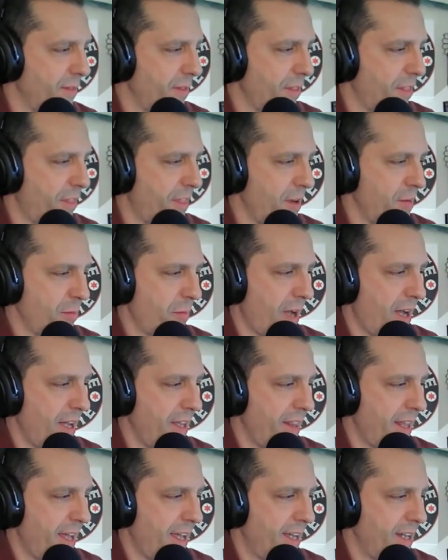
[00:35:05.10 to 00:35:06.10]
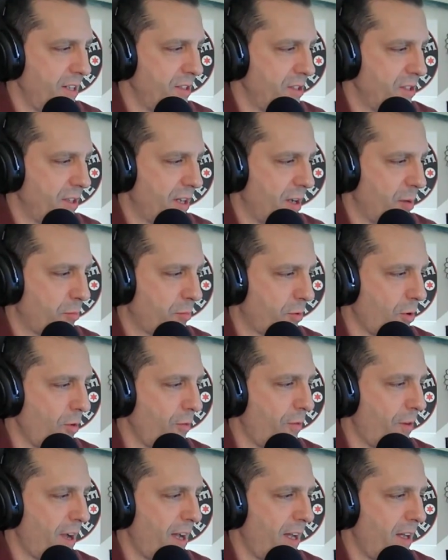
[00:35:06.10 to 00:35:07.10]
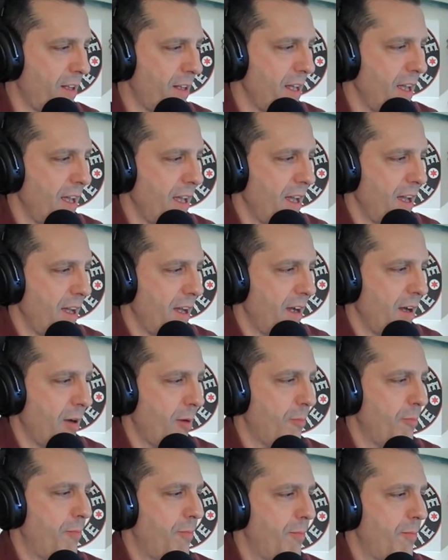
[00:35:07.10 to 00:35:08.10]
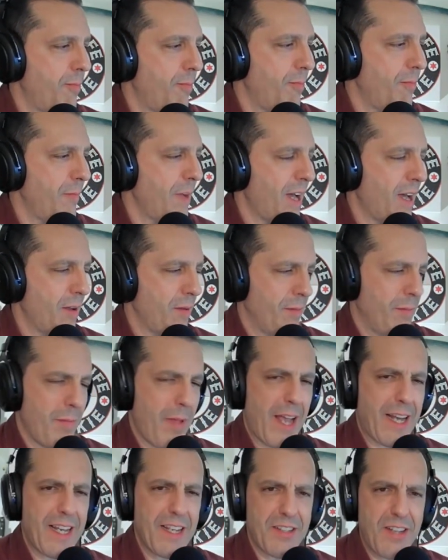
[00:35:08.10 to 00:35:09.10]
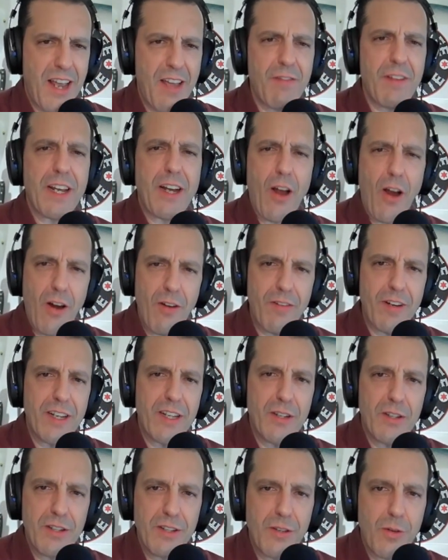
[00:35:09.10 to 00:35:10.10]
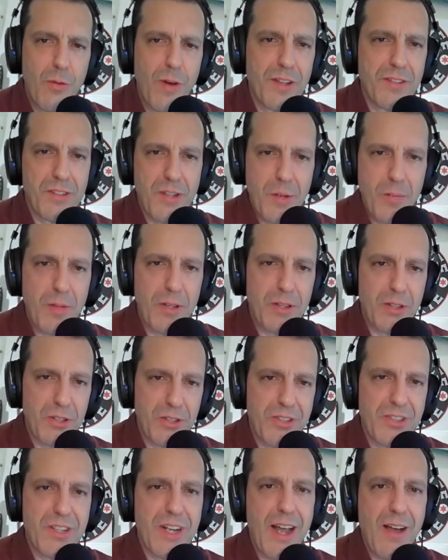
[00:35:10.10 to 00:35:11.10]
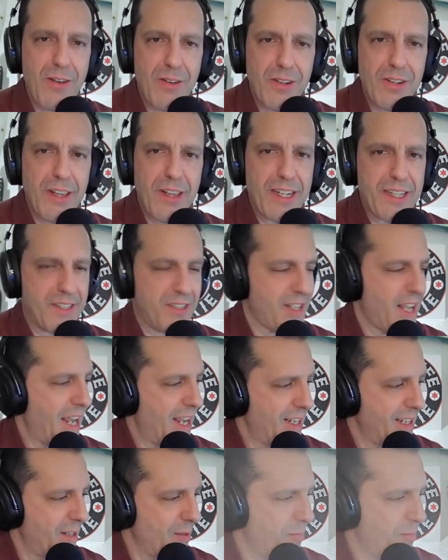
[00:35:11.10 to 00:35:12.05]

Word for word: thin behind the edge profile. I guess heavy carving, you want something a little stouter like a Scandi